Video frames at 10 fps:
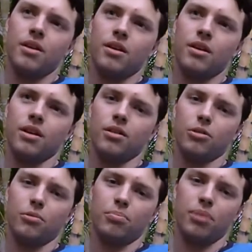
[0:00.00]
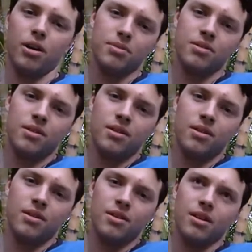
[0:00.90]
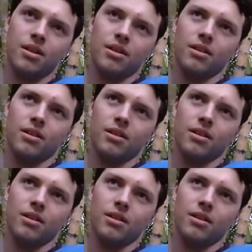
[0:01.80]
little pubs and